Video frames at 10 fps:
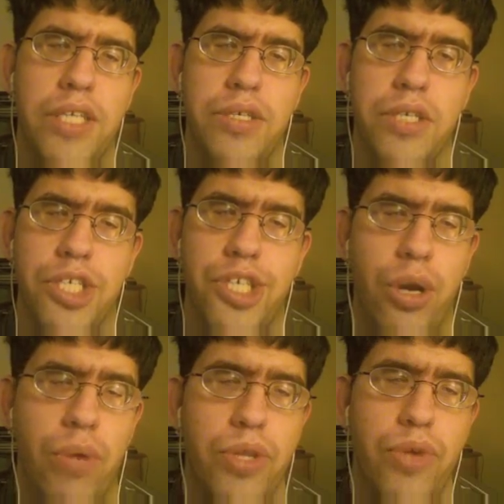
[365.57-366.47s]
You can share
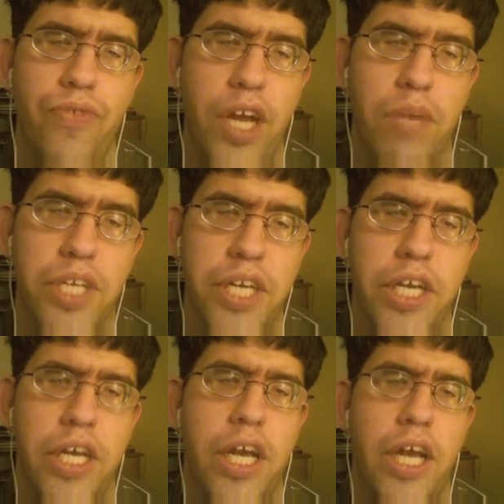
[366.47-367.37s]
it with your family,
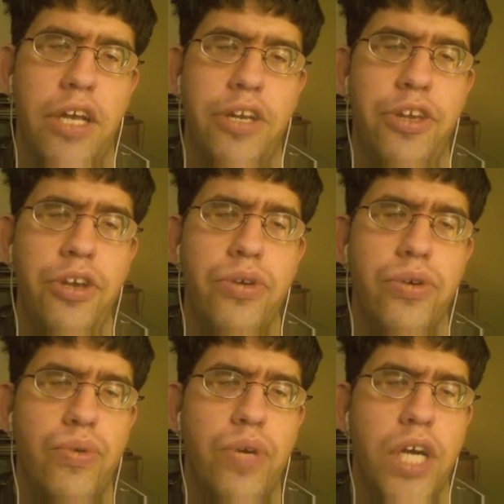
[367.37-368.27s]
and
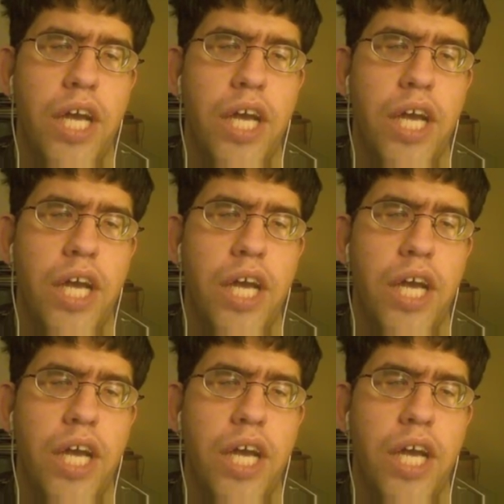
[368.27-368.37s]
you,